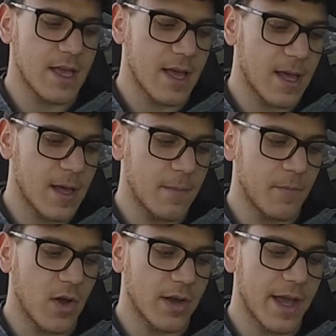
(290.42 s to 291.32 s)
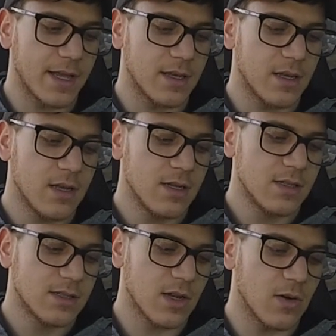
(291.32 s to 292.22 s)
Okay,
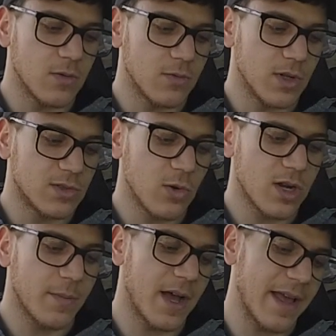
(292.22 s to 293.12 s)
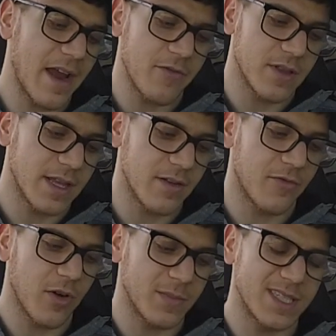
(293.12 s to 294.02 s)
So we'll talk about everything
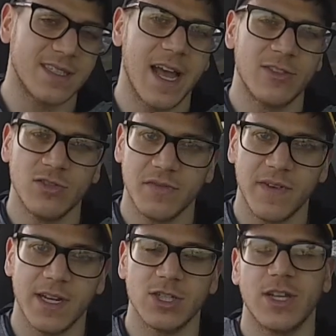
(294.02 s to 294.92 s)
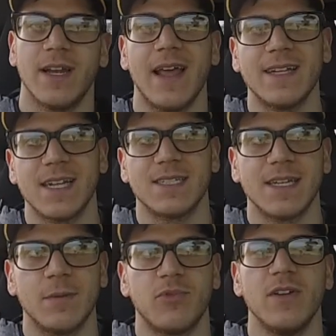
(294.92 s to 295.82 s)
from the start to finish. And as I
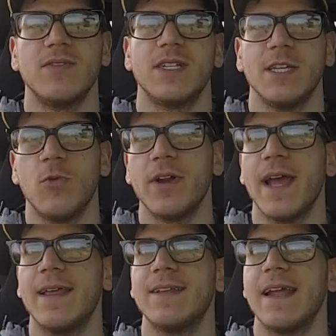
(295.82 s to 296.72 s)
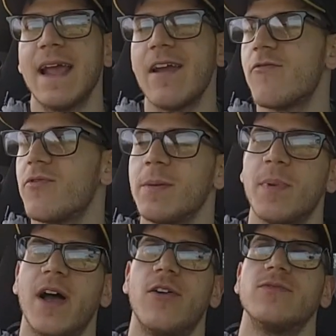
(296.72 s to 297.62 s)
said previously, you want to add in every
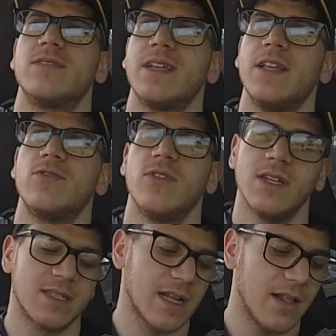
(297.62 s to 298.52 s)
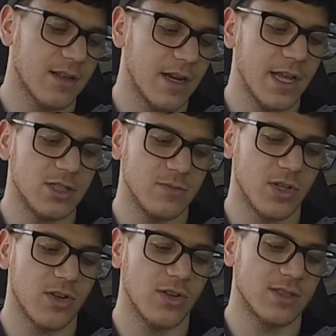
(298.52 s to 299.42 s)
pound into this calculation,
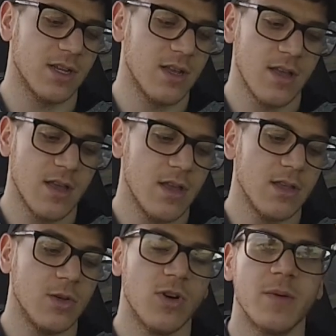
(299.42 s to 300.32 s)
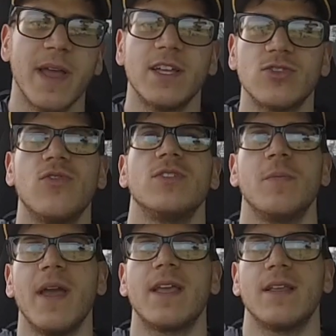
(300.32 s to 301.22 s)
because you want to make sure
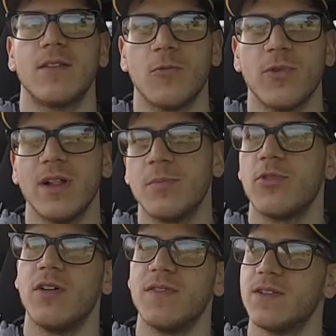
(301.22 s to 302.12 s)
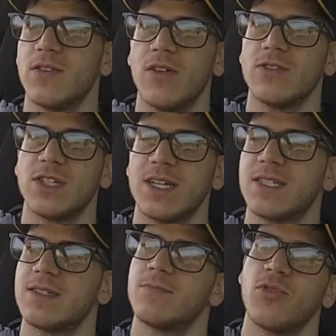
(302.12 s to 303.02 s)
you're making the real profit, not
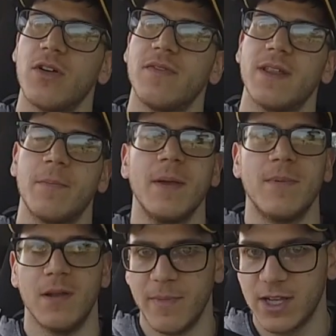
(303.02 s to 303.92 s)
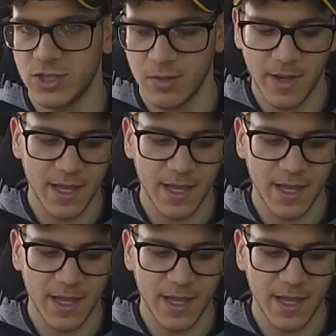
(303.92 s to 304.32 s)
just profit that people imagine they're